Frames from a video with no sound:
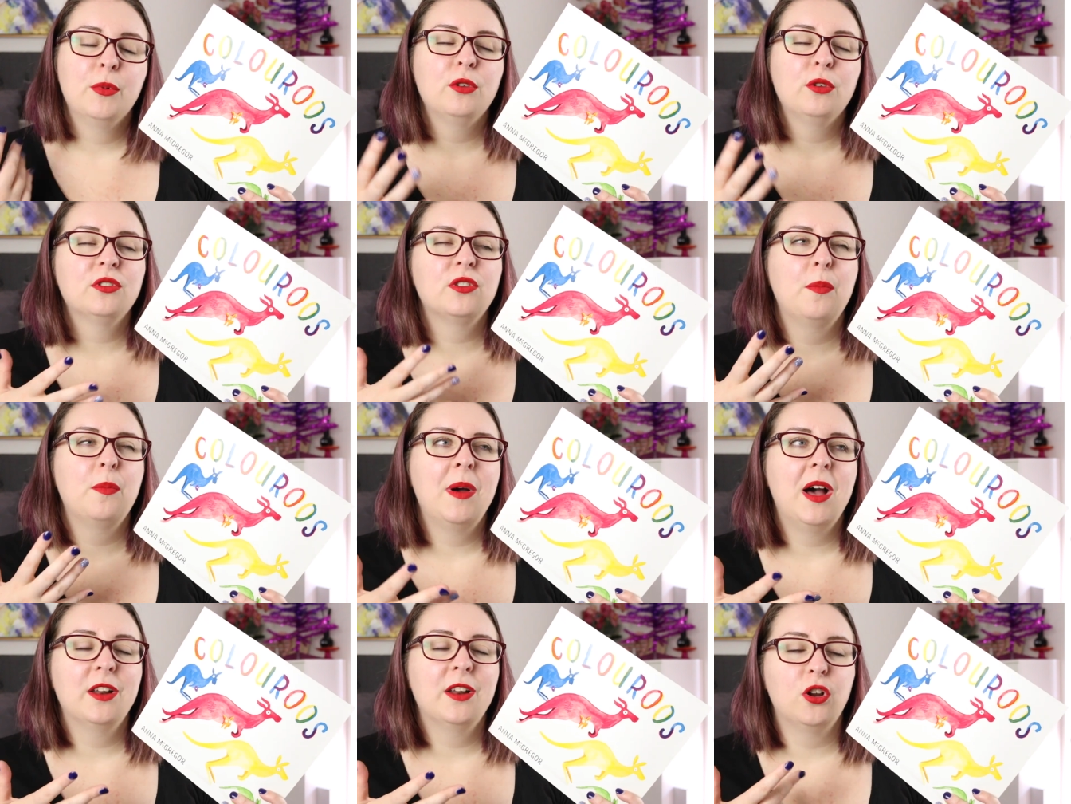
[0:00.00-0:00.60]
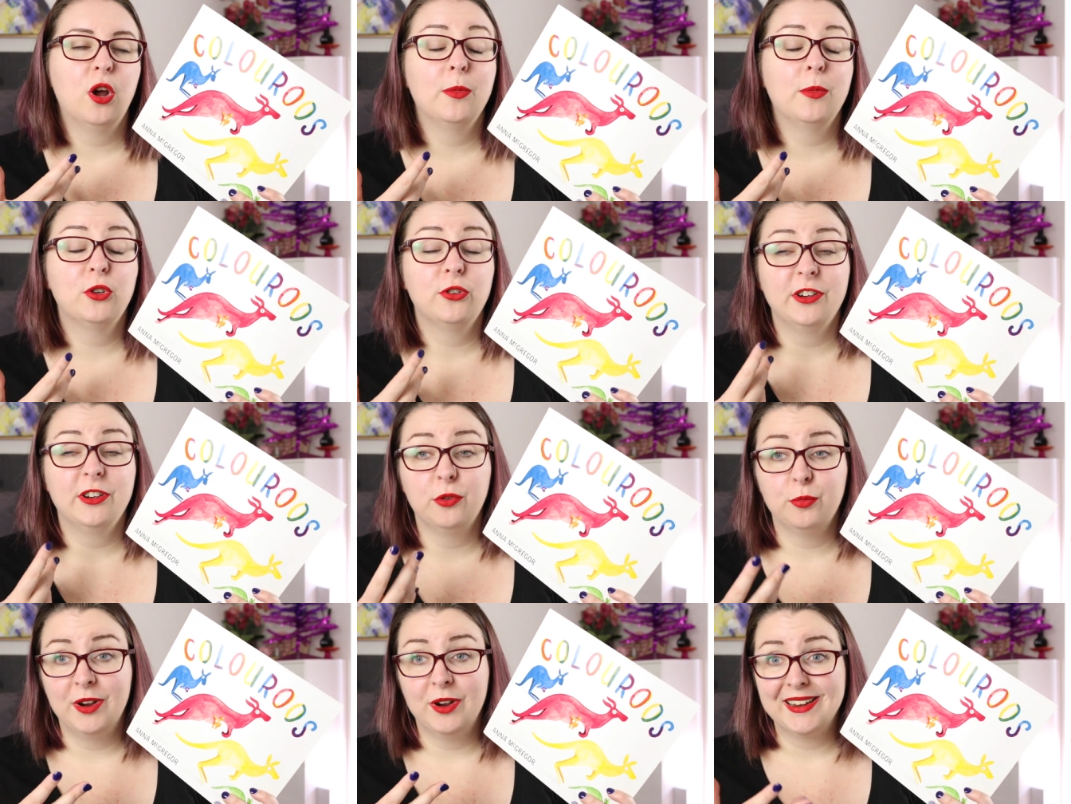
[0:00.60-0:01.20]
but also part
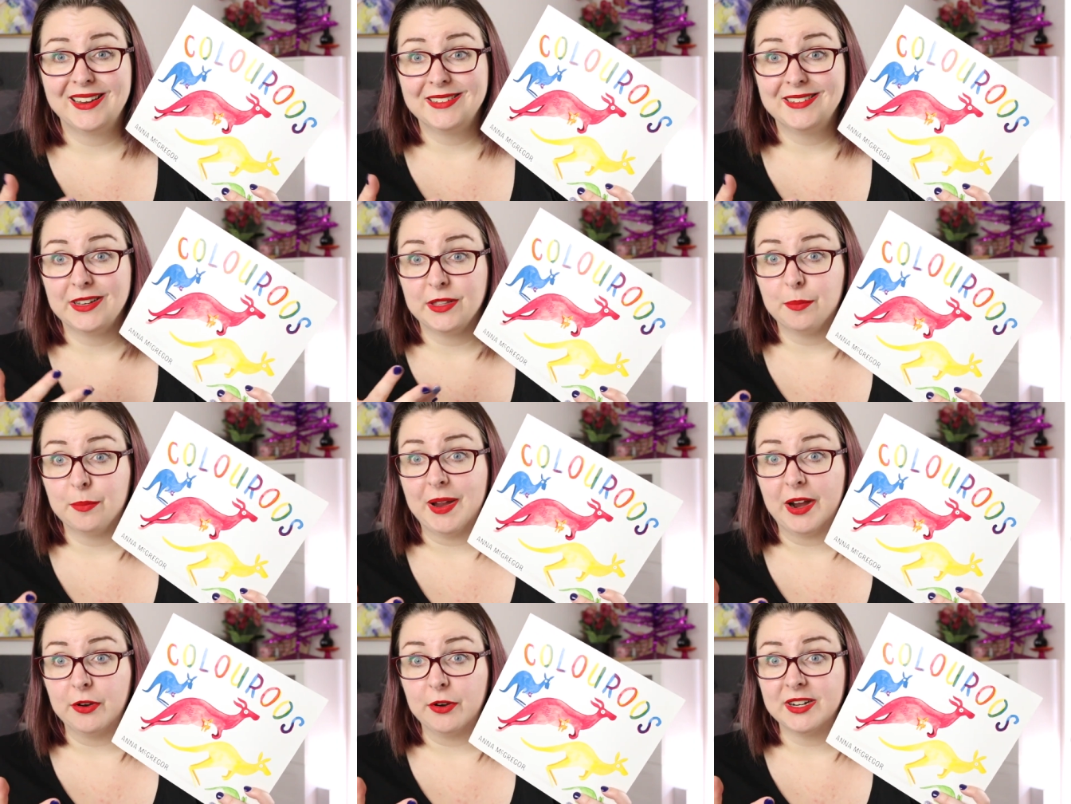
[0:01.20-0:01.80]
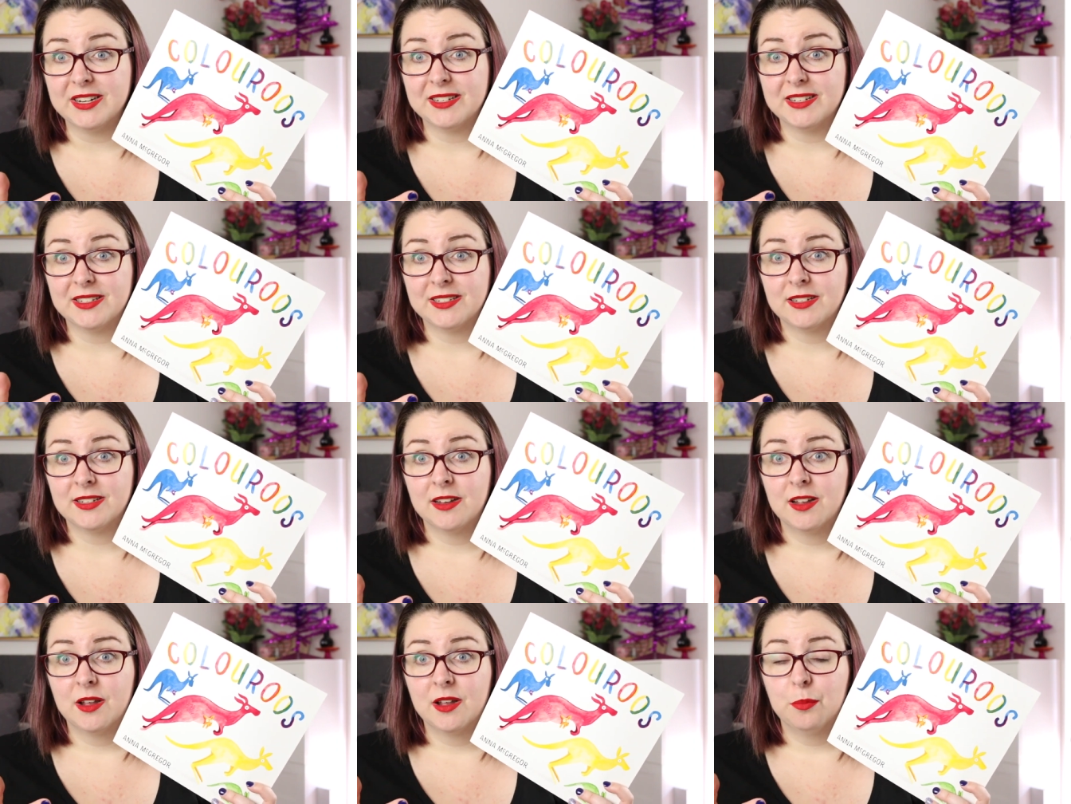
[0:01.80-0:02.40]
commentary on breaking down the
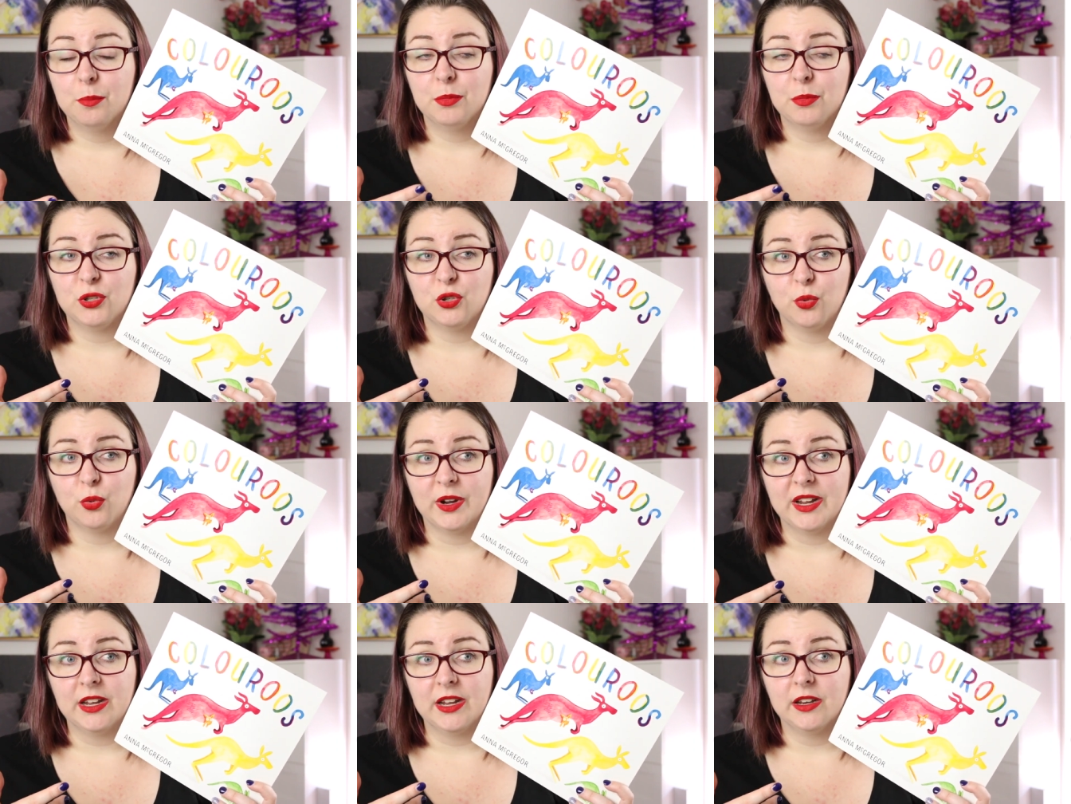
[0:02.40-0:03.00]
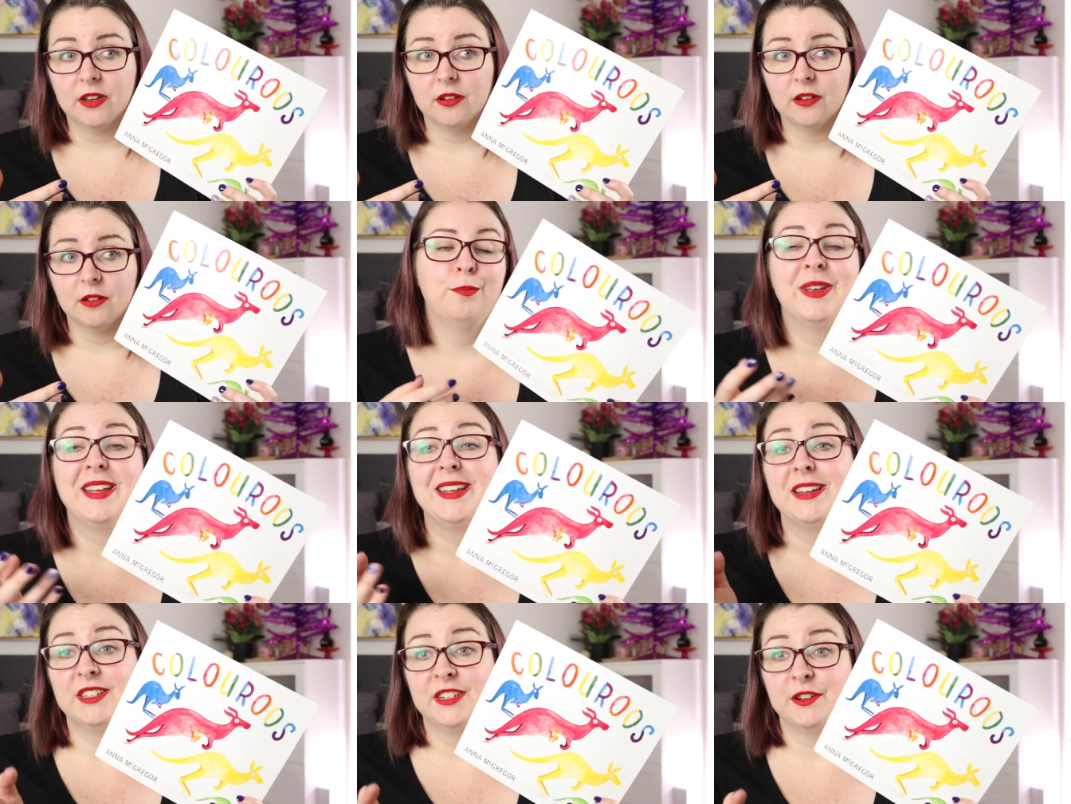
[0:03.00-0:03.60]
barriers between
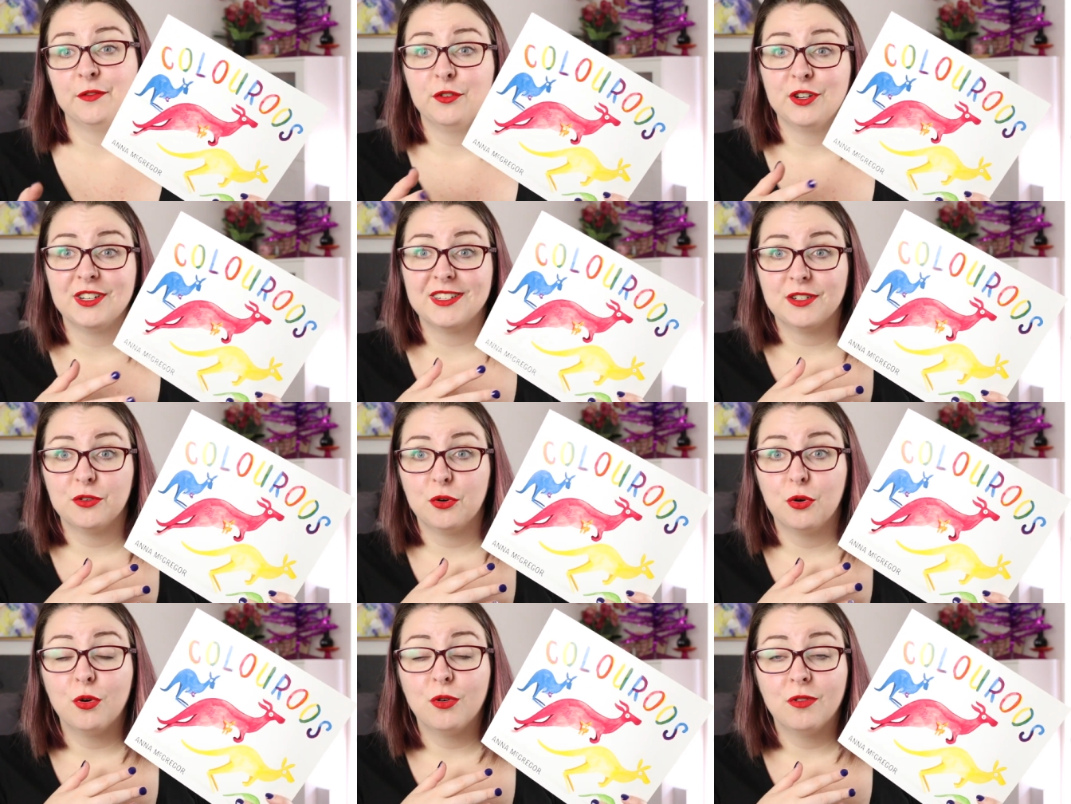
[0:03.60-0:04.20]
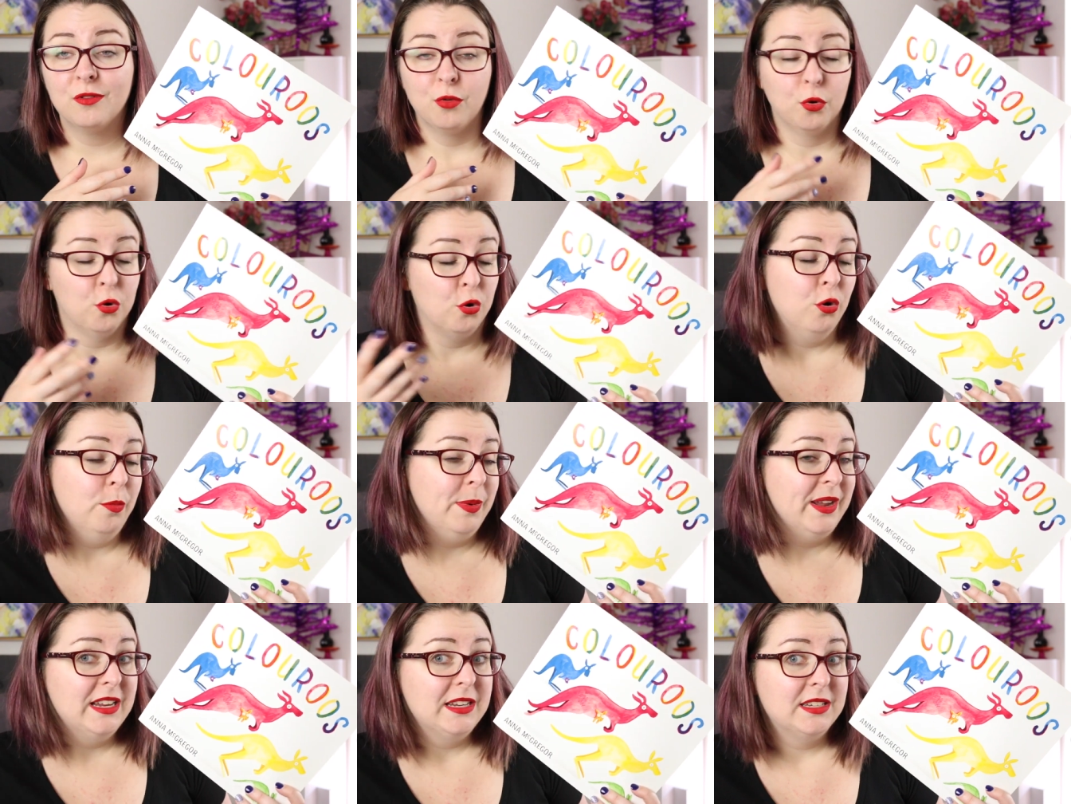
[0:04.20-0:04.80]
being different
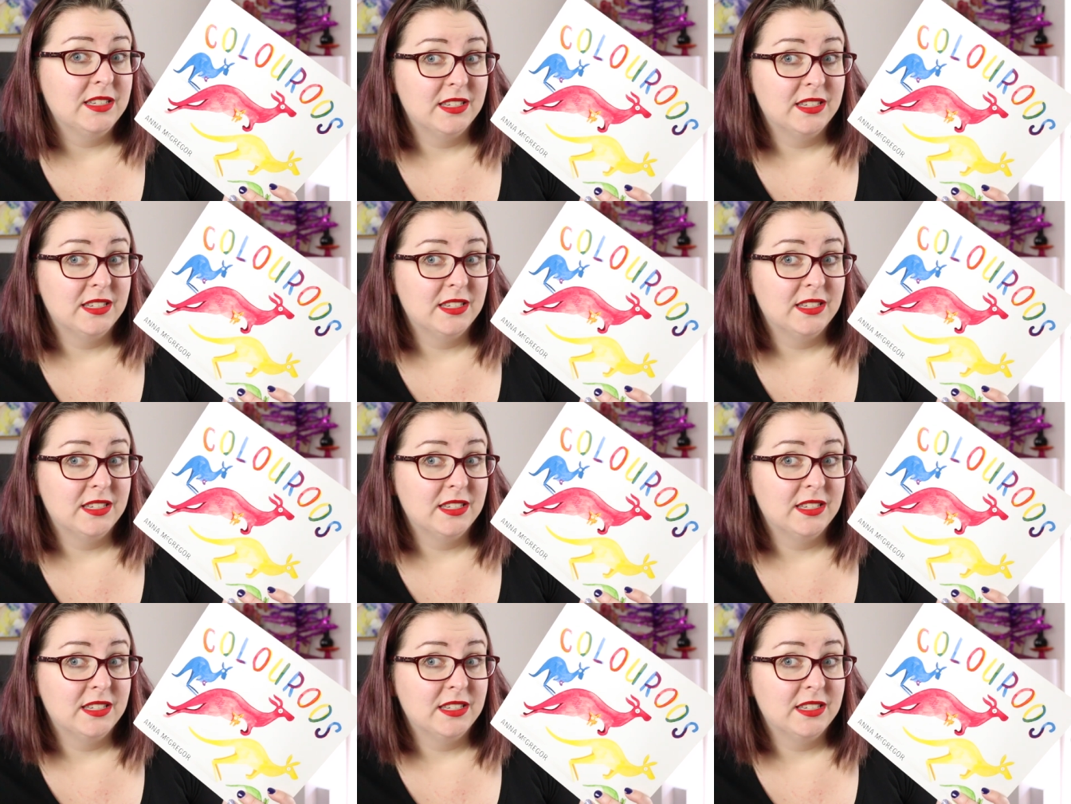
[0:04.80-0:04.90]
or being